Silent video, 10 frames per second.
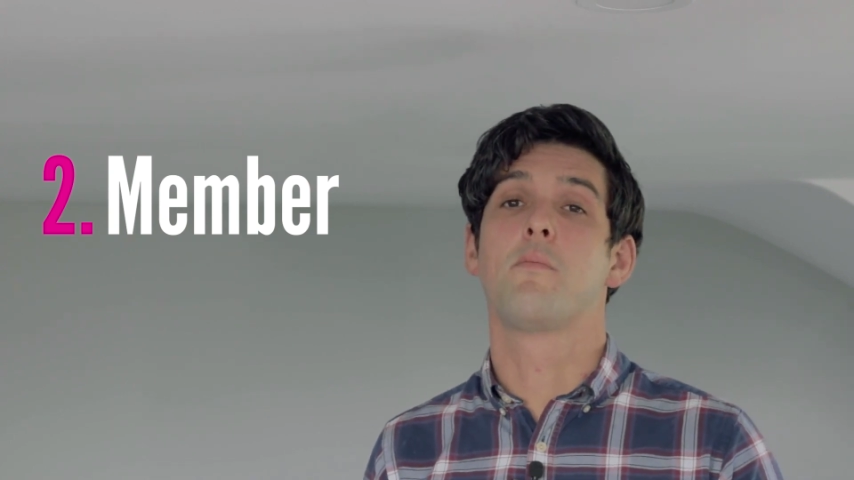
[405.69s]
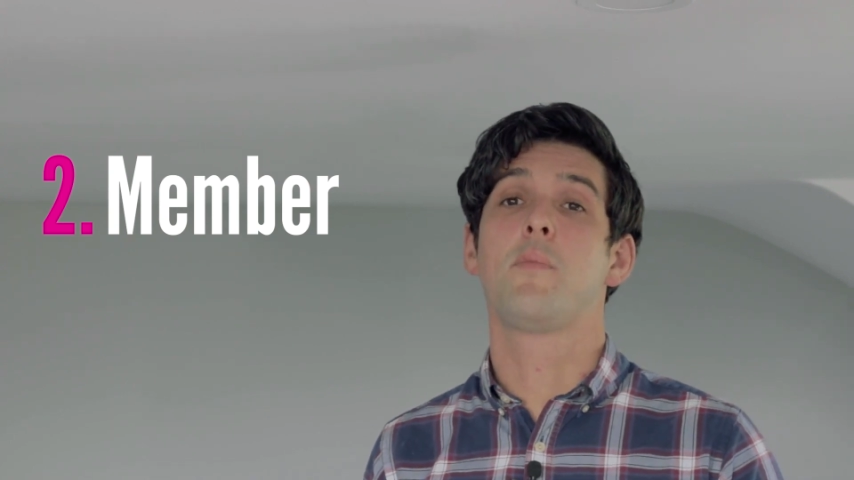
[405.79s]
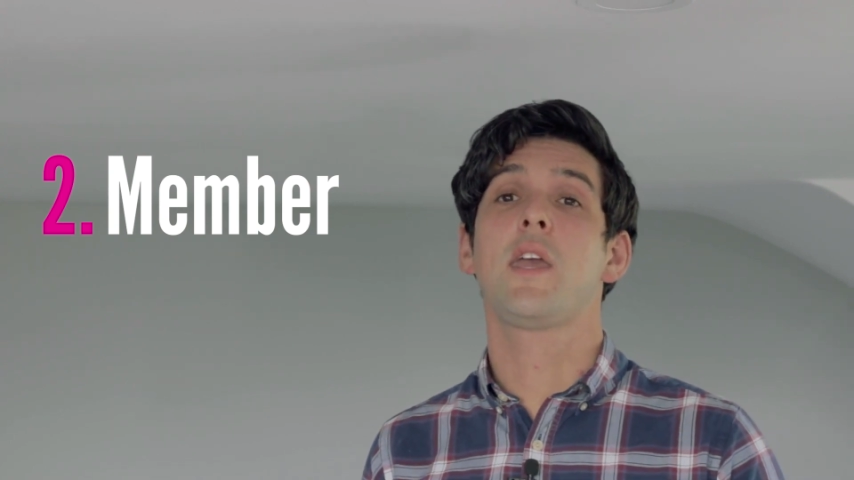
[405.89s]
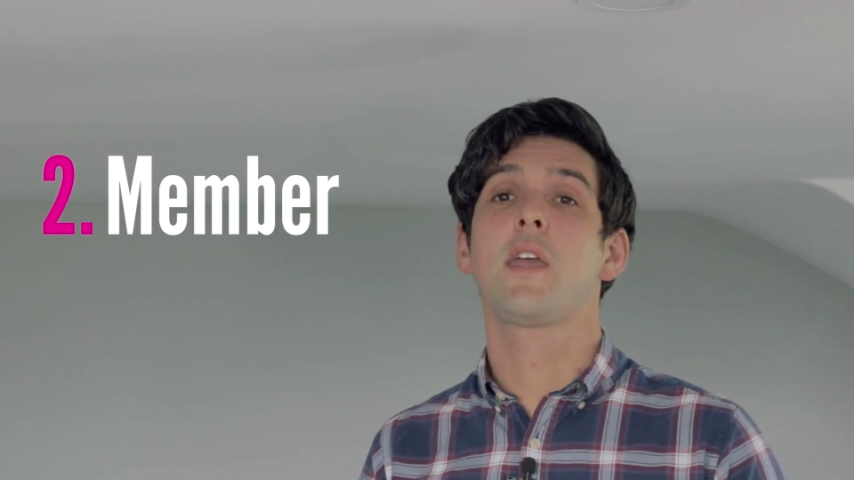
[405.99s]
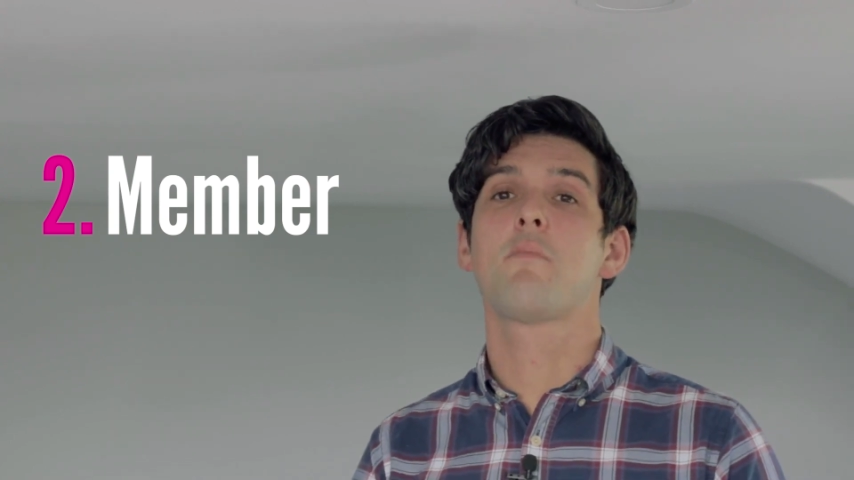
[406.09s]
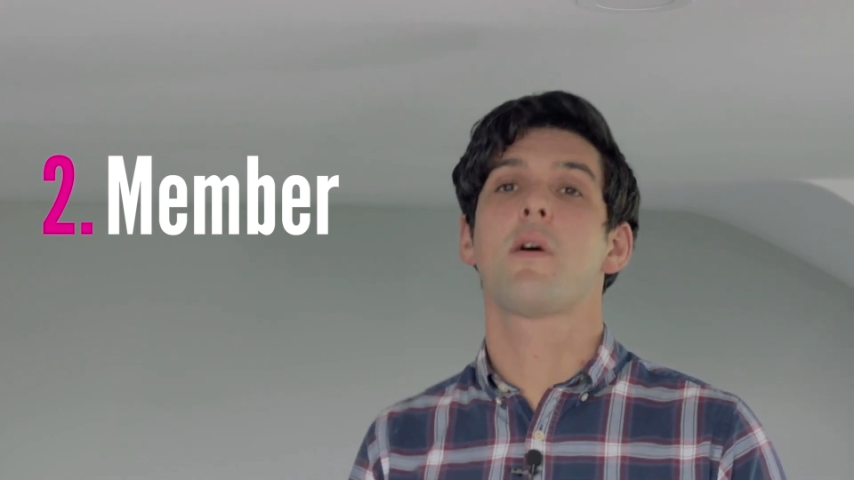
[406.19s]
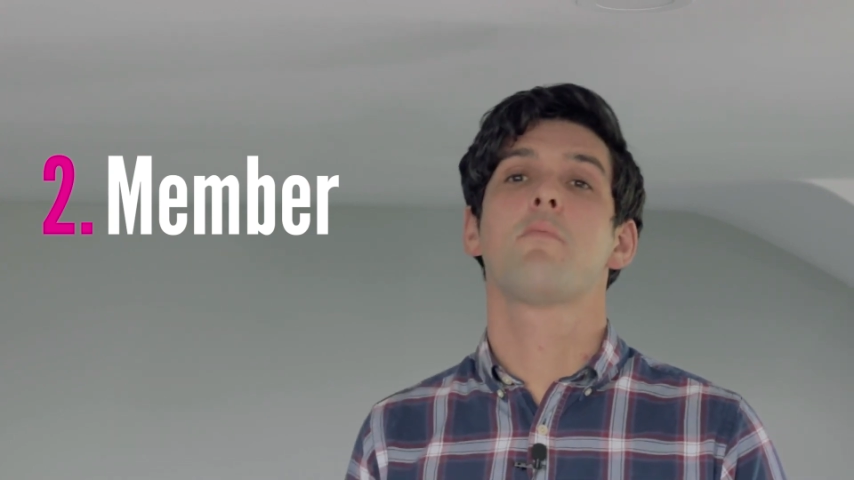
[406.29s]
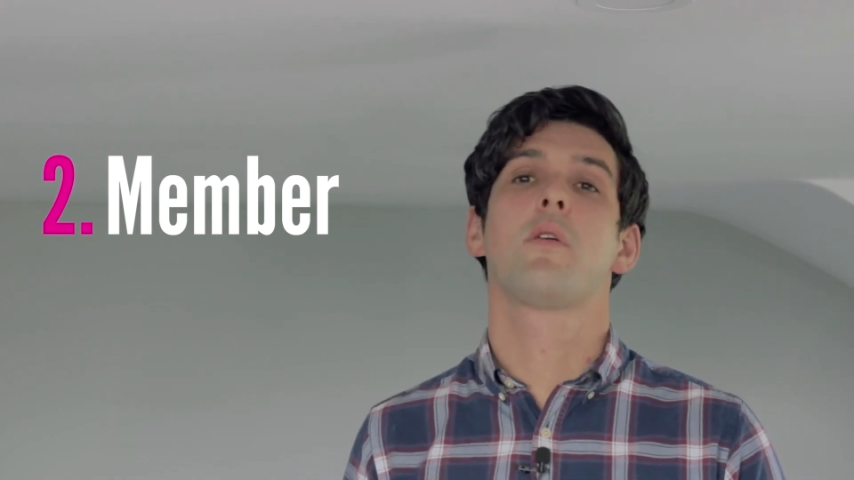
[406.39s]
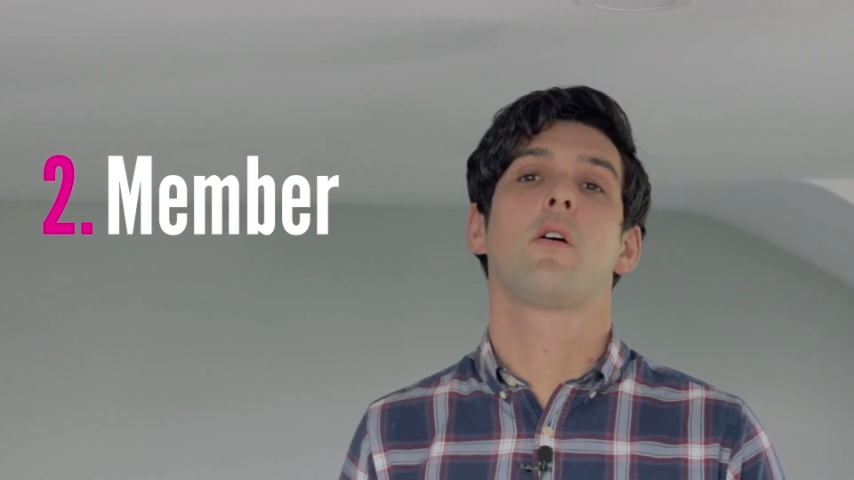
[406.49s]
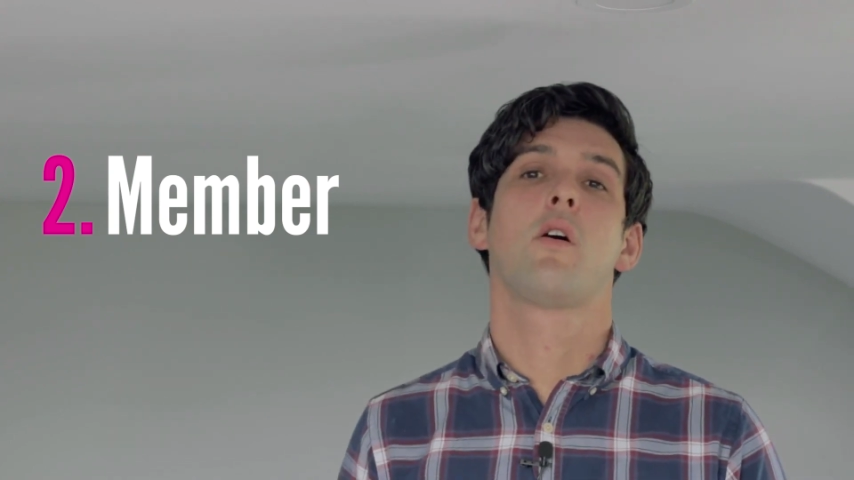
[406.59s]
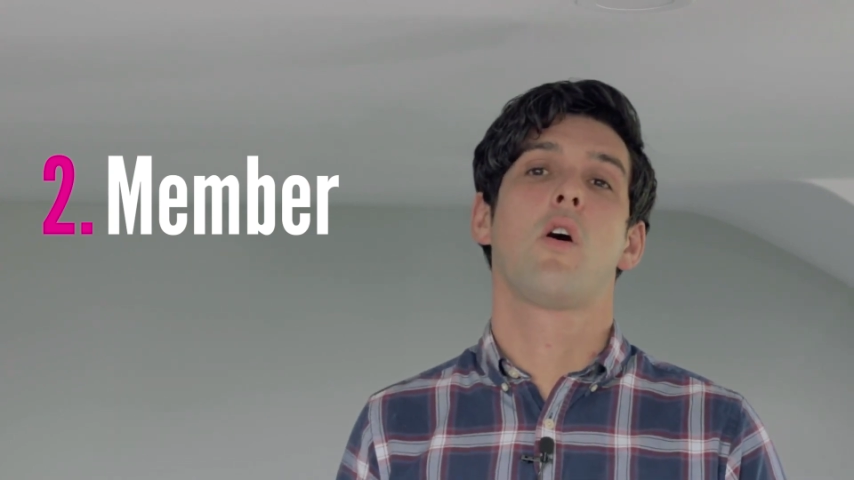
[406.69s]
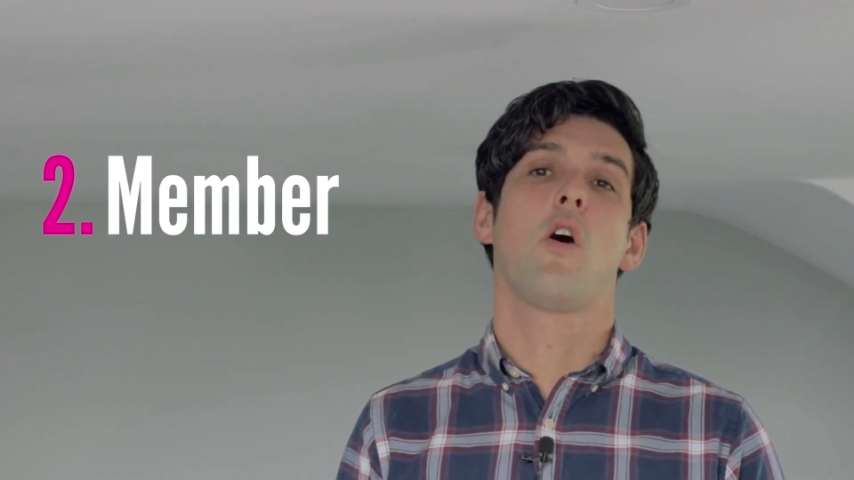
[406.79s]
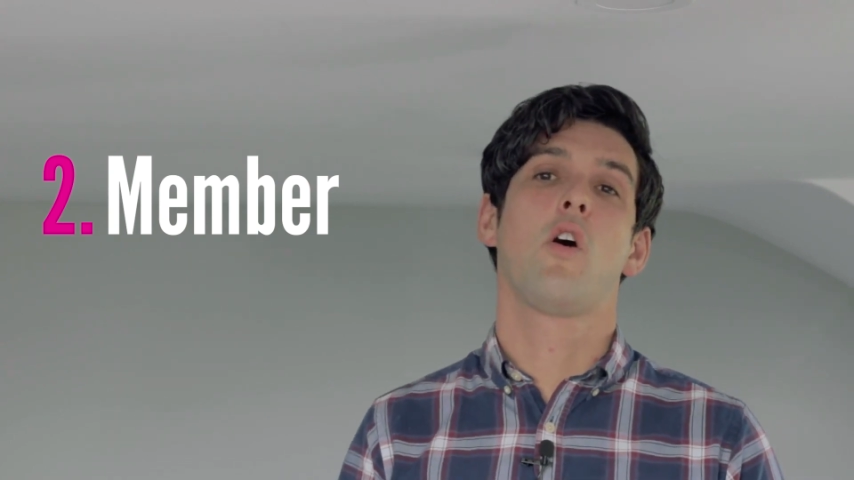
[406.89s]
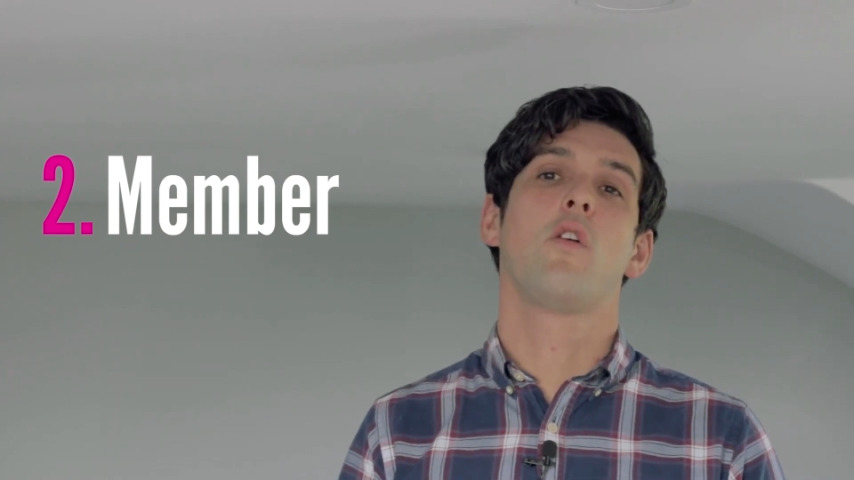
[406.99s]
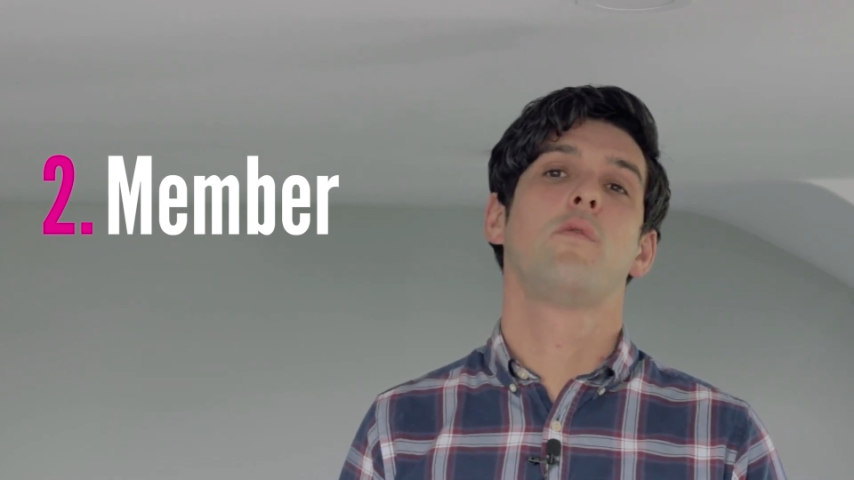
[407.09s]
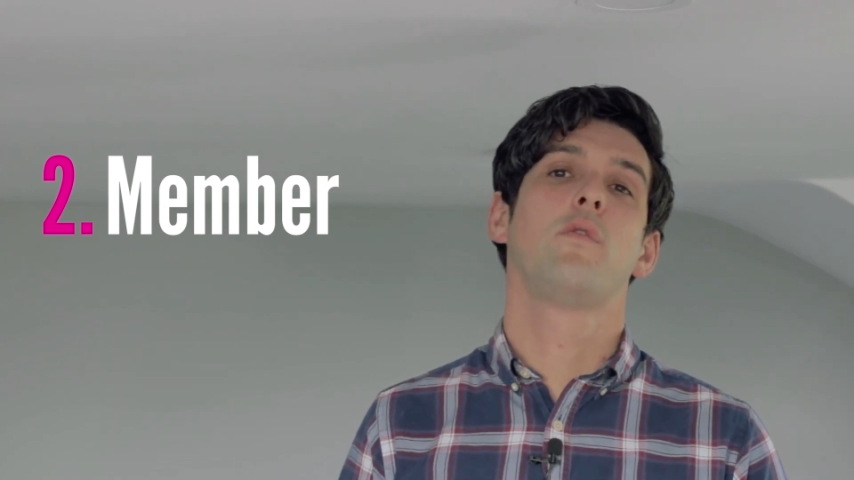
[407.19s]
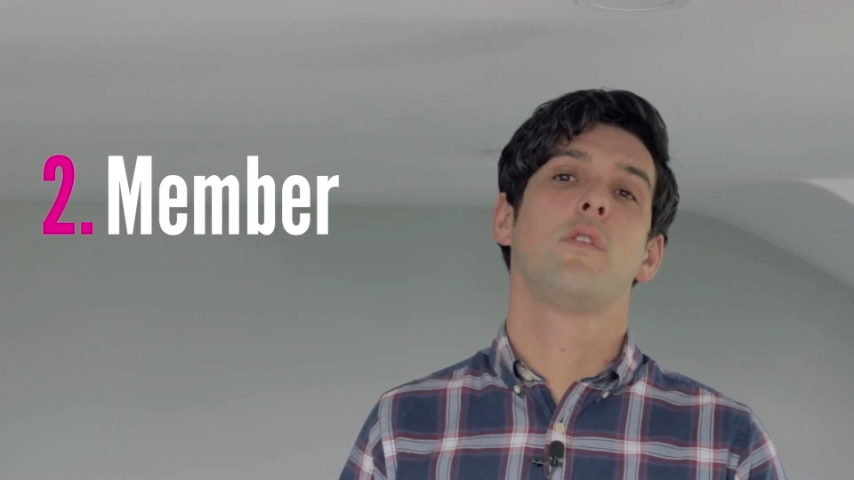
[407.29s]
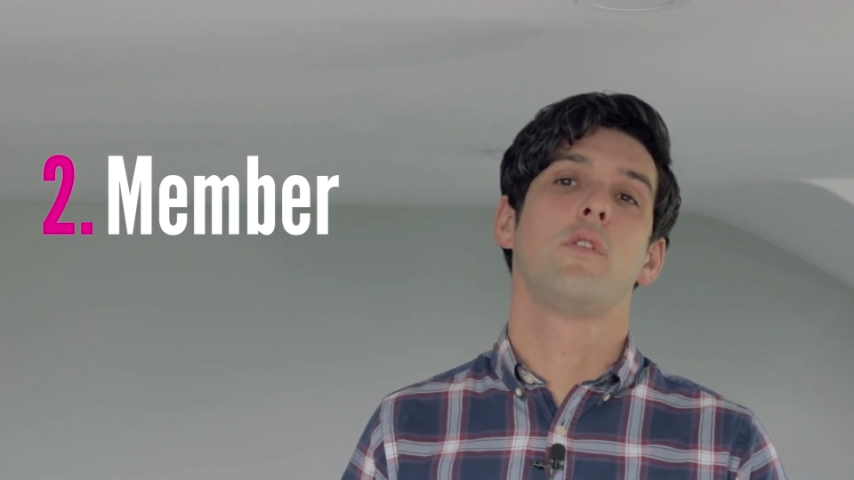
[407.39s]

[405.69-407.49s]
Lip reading: Being a member of